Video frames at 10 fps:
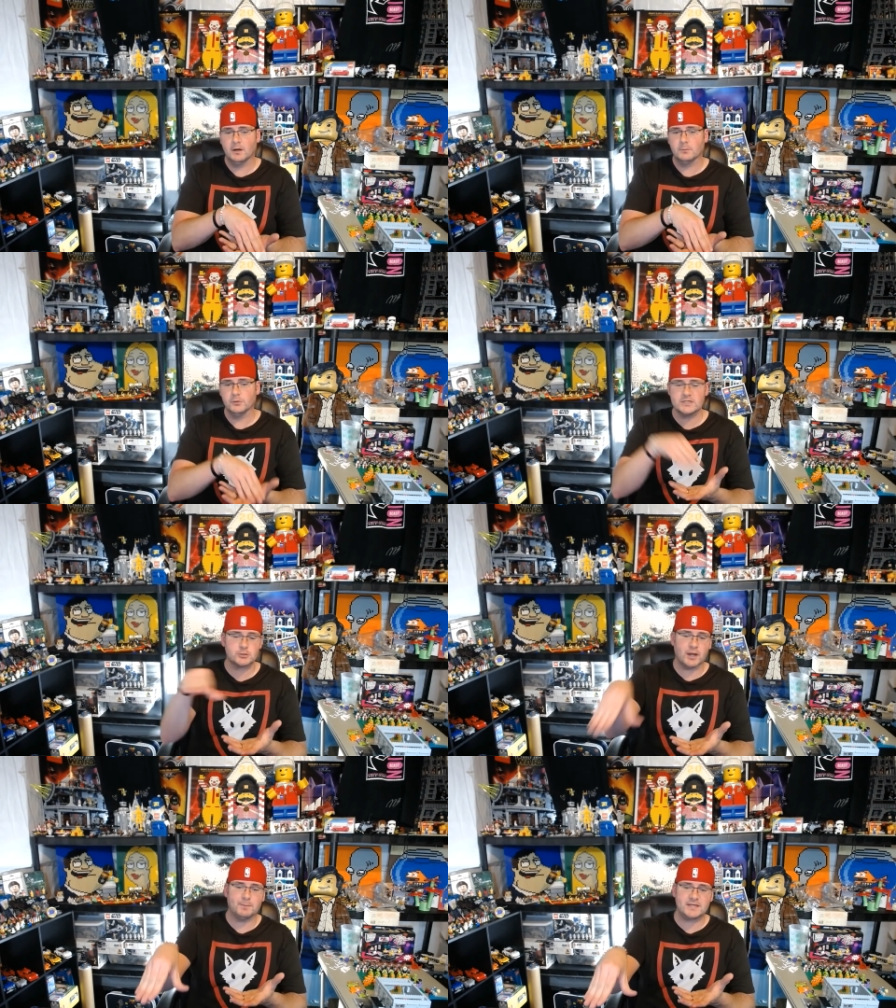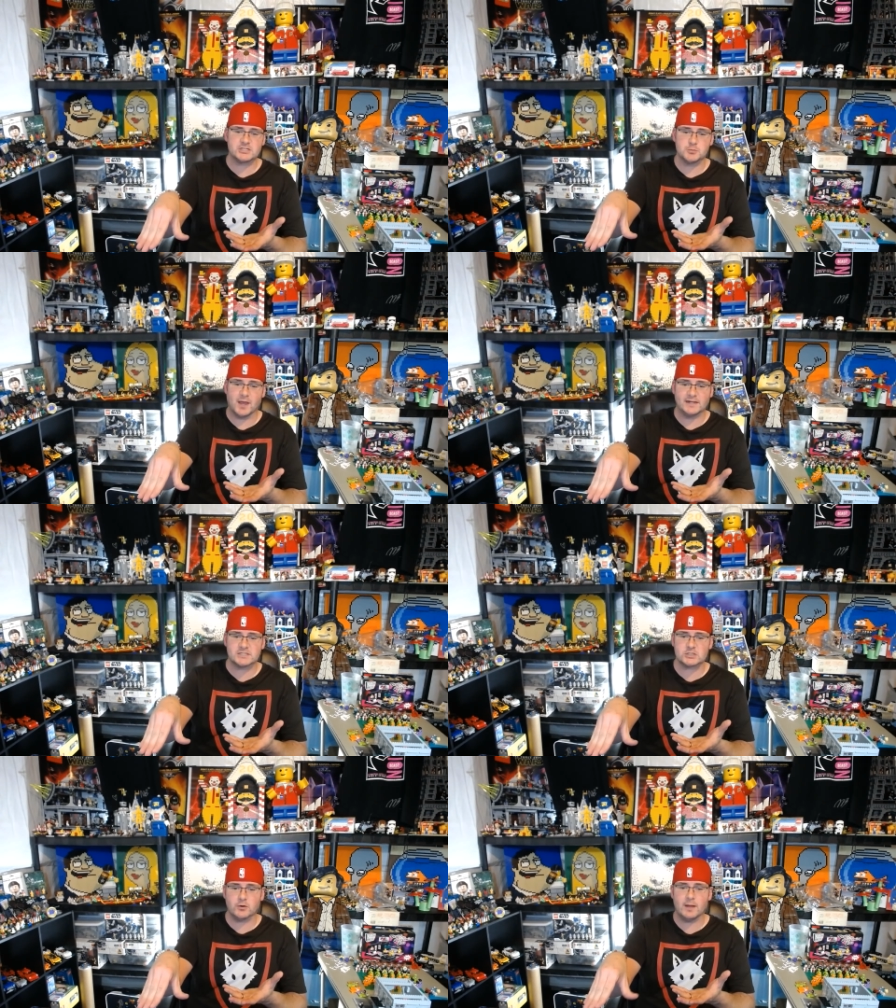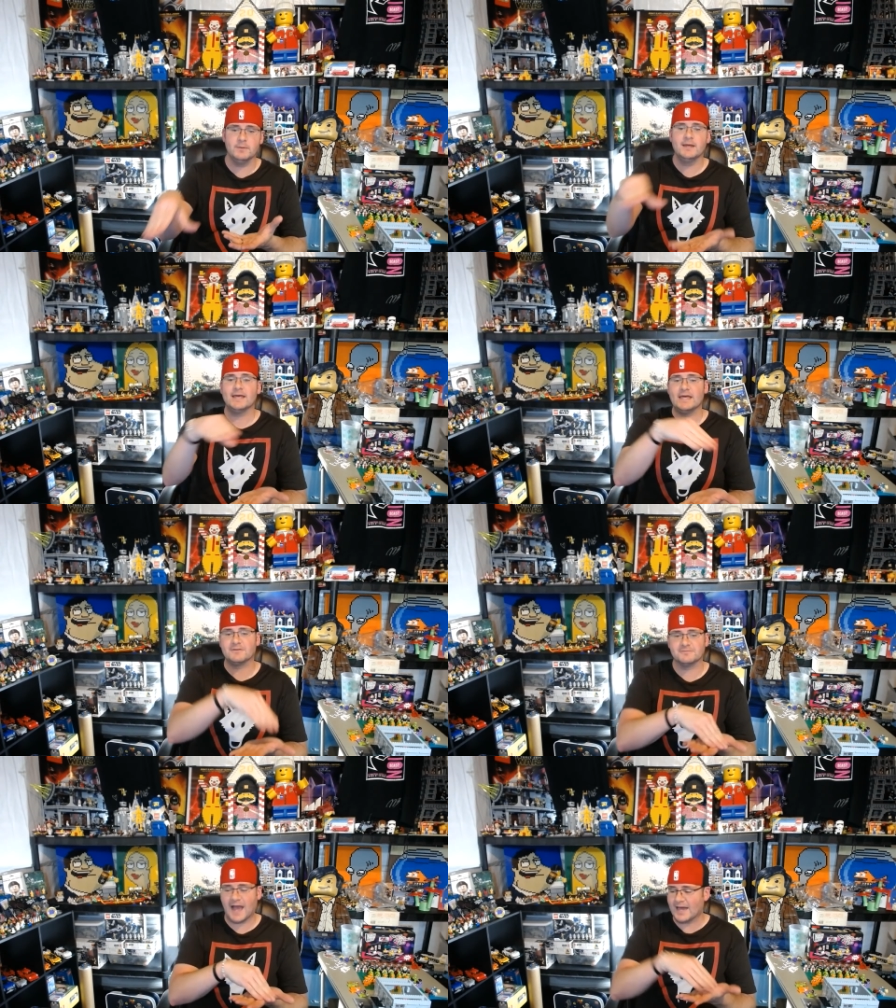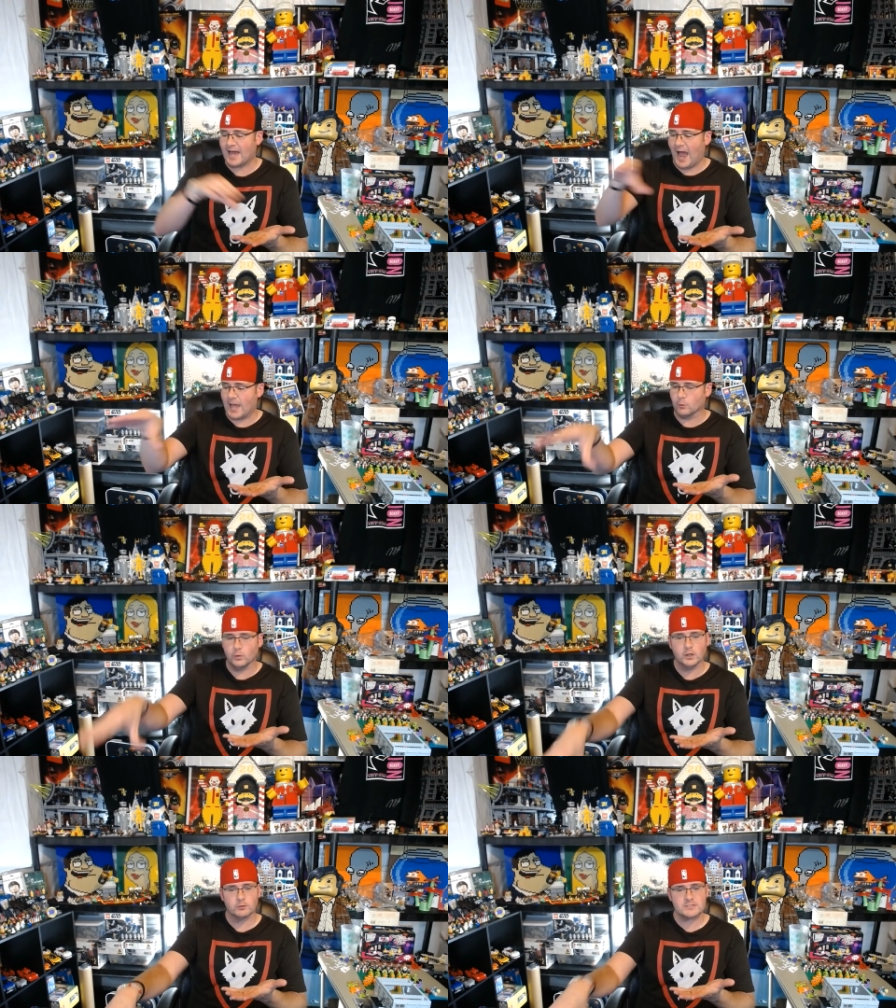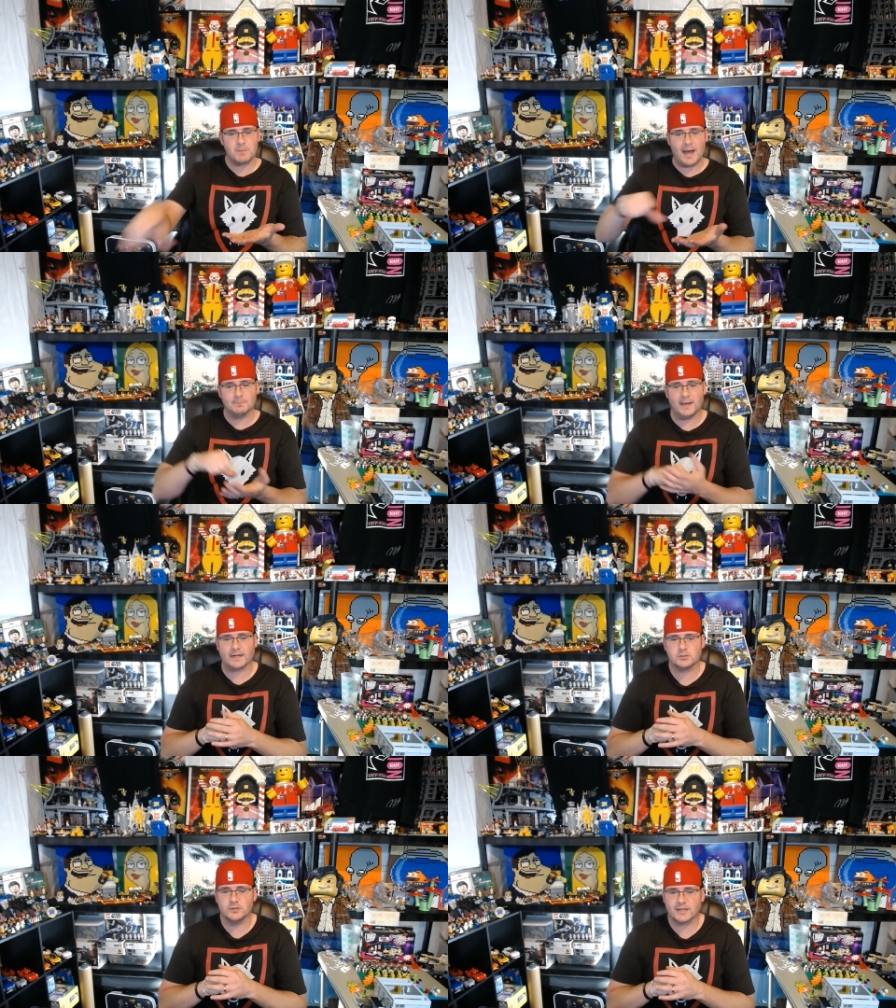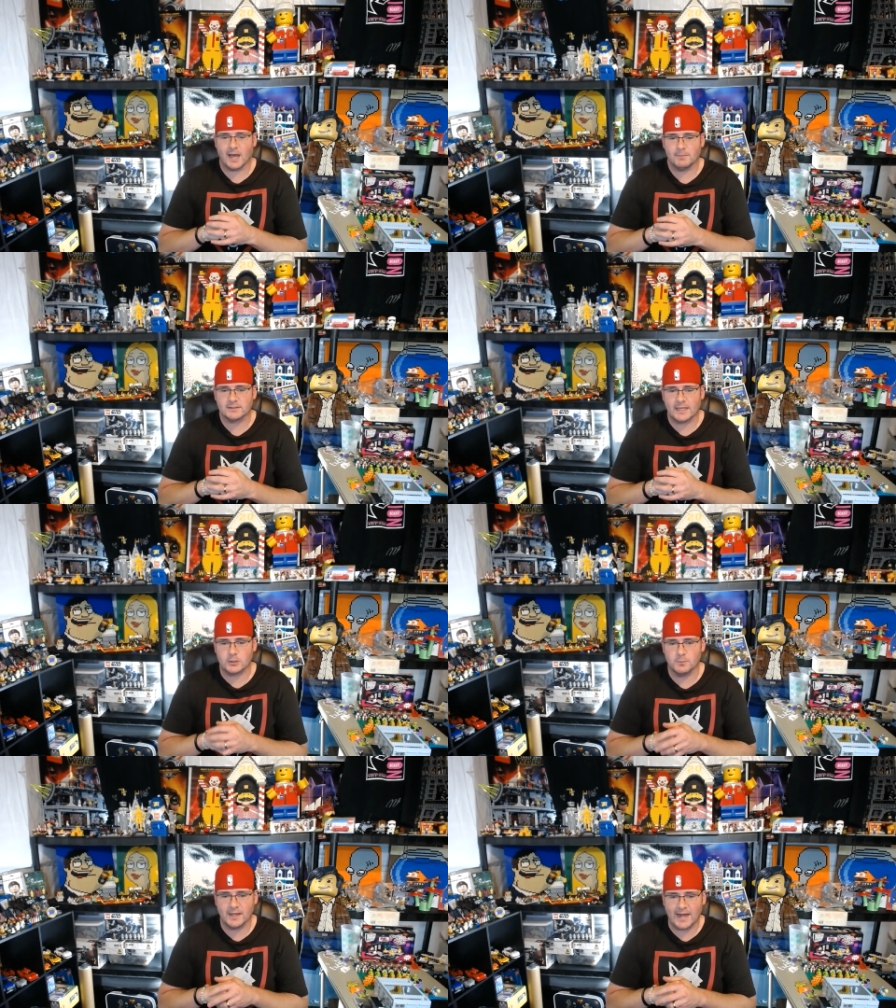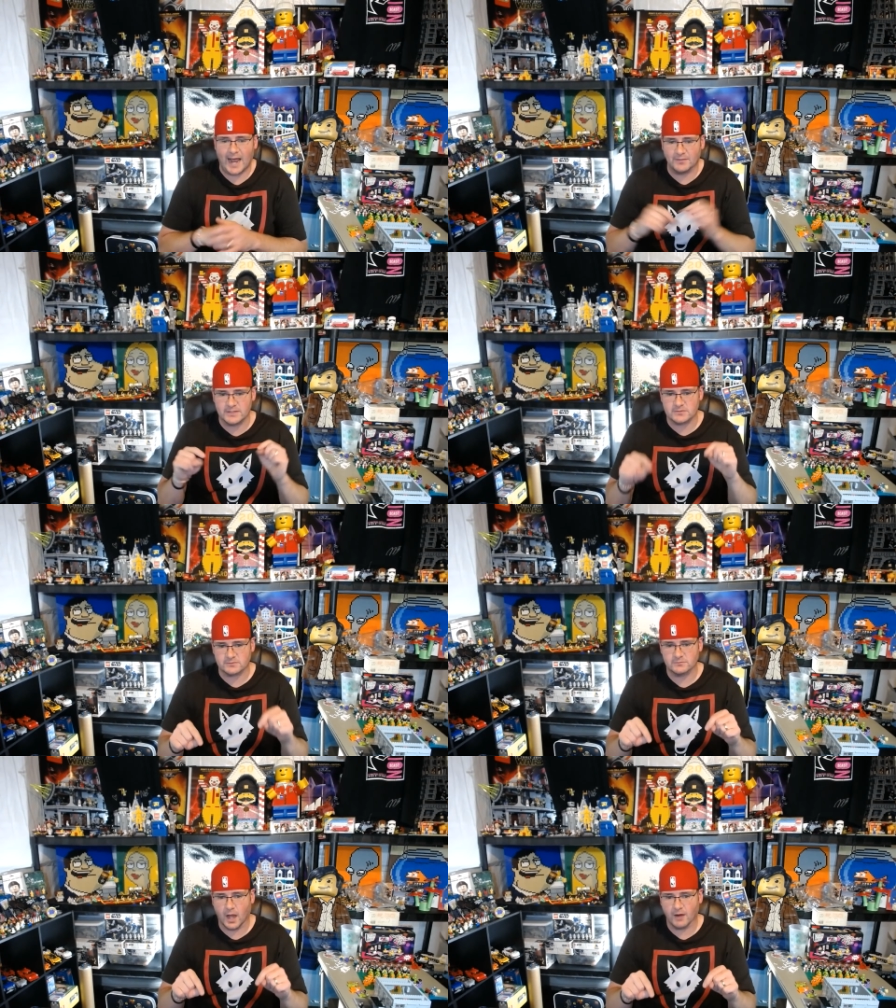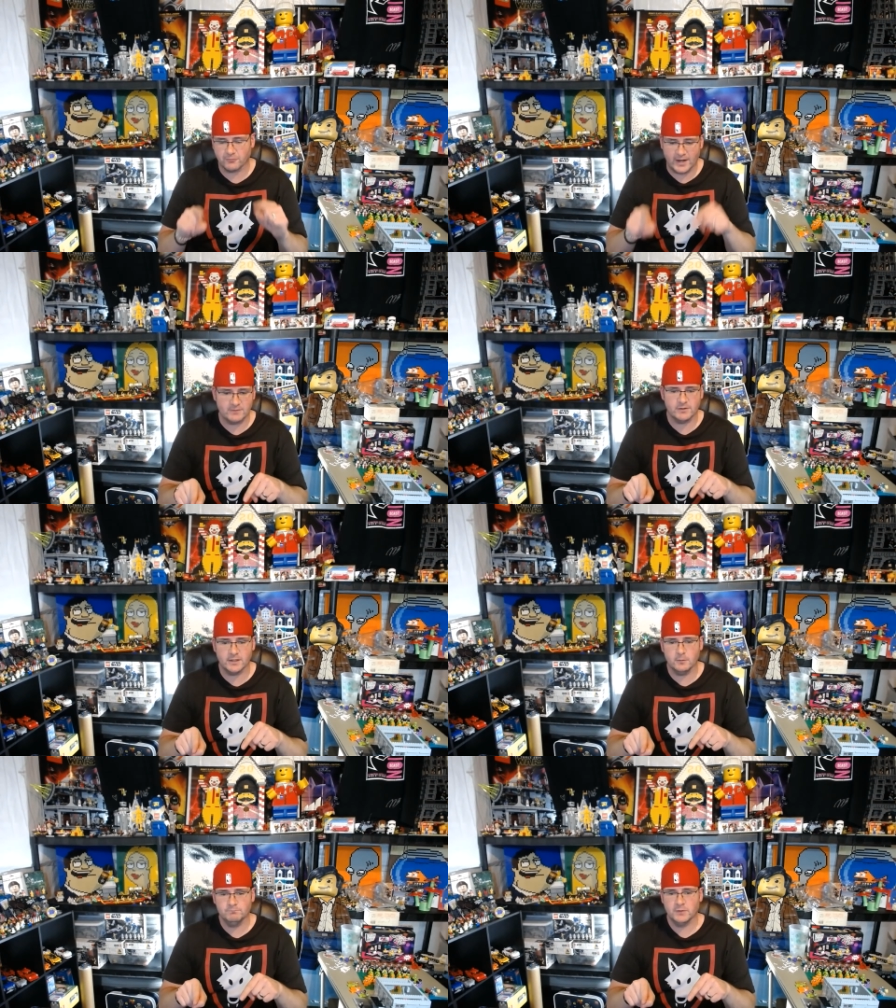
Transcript: please direct message me on Instagram. If not, I will respond back to the comment that you made on this uh, Friday video.